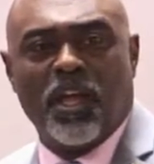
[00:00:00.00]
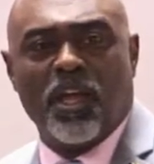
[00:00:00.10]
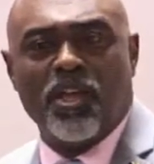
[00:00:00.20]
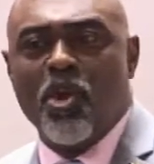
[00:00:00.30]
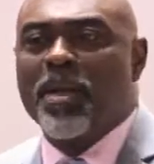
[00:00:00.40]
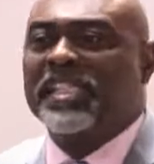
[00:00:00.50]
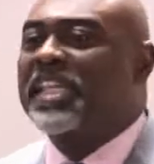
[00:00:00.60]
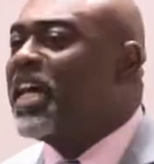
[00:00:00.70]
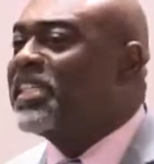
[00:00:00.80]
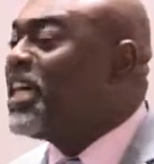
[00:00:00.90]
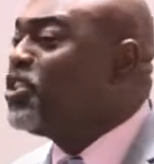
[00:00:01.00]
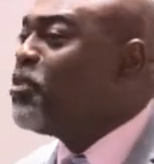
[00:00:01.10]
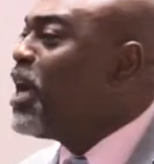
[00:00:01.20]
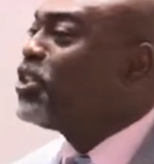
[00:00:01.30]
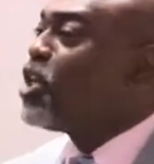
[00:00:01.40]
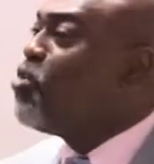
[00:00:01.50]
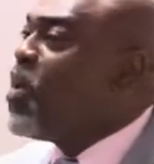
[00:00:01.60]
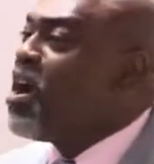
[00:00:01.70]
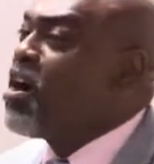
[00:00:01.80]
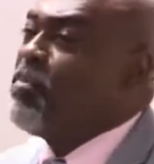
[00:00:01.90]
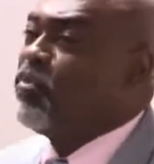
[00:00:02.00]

you will see a situation where,